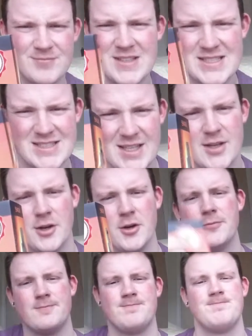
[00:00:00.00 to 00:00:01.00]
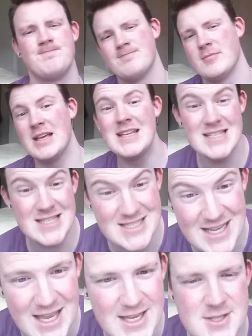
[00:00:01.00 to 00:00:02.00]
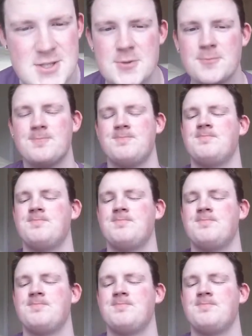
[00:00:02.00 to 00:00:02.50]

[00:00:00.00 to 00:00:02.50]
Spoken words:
This sticker says,